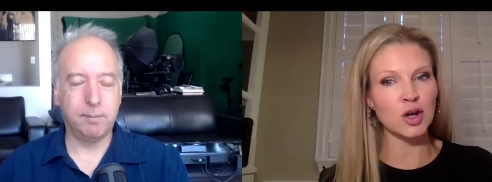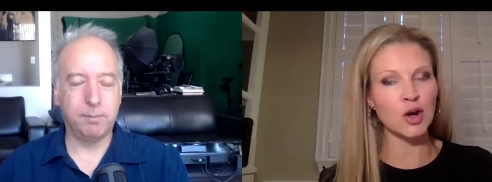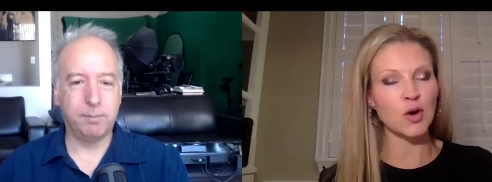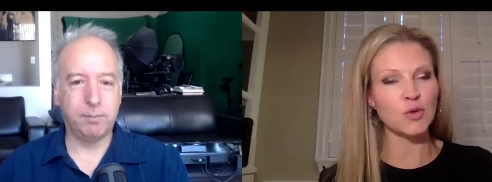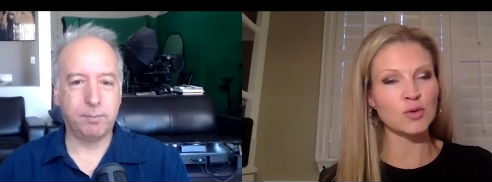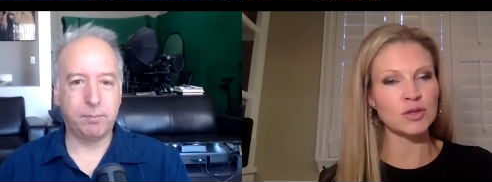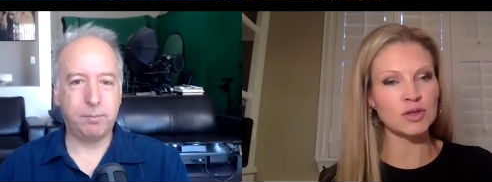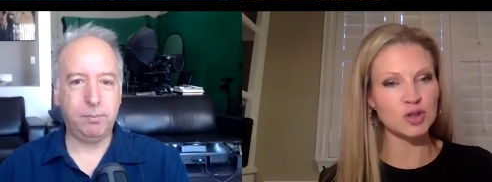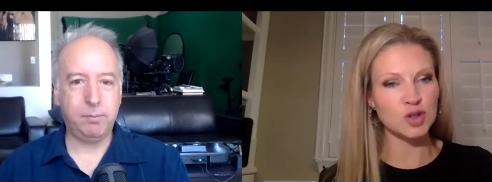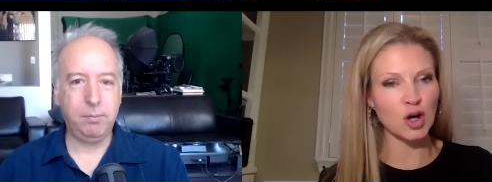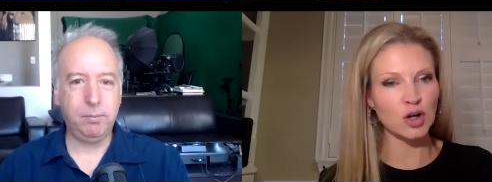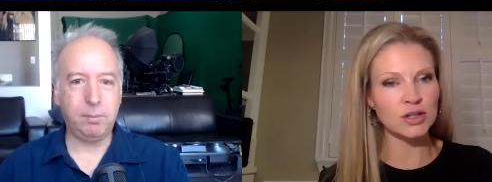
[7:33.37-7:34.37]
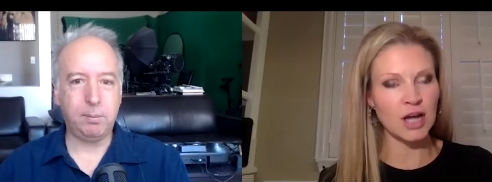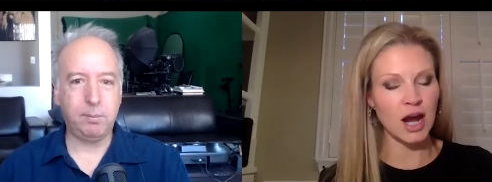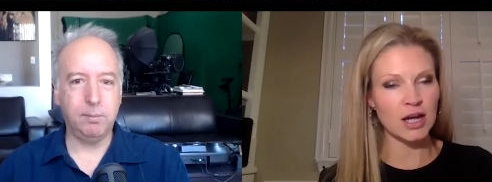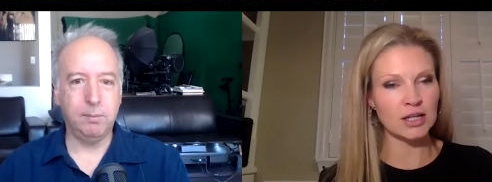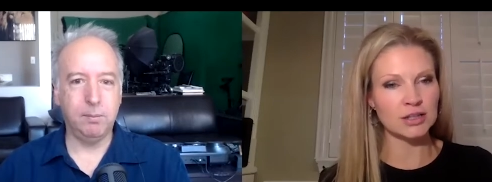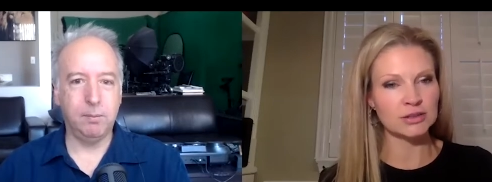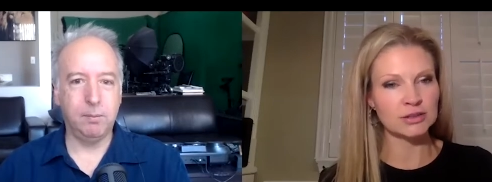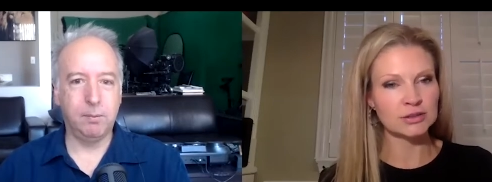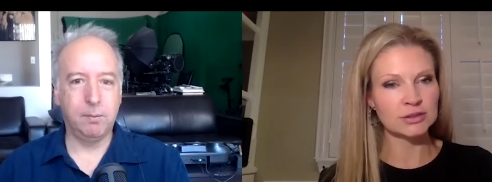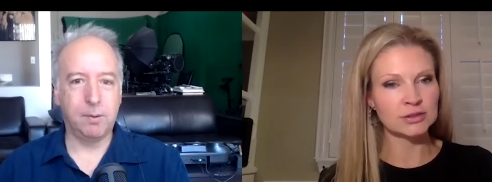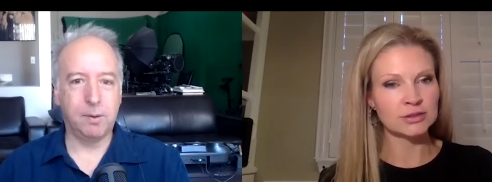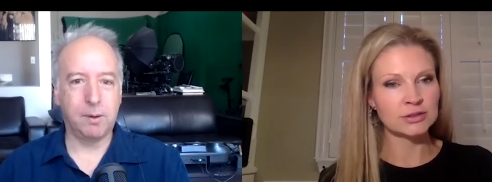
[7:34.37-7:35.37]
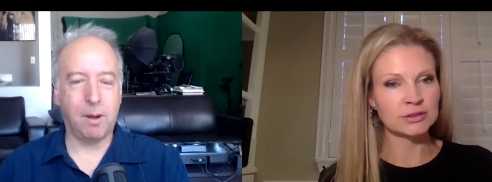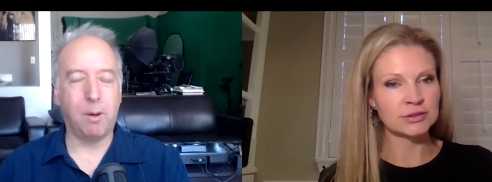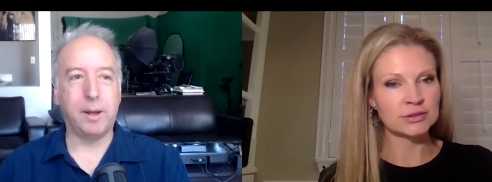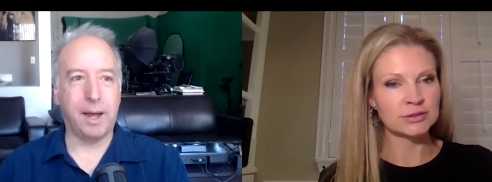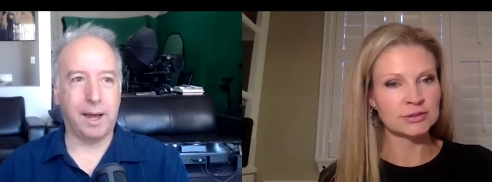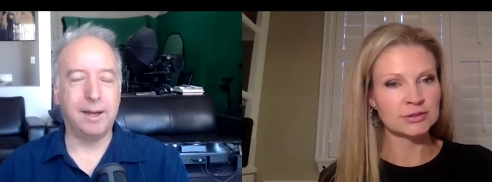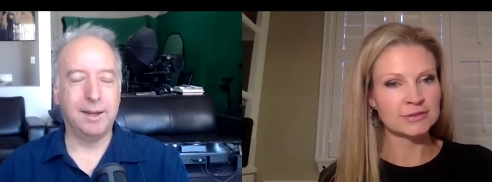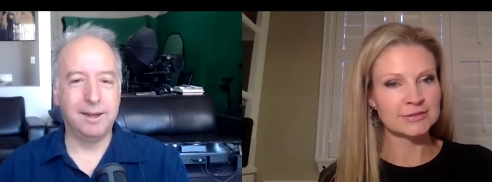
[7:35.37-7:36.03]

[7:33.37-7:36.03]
Speaker 1: go to the dark side. Oh, yeah.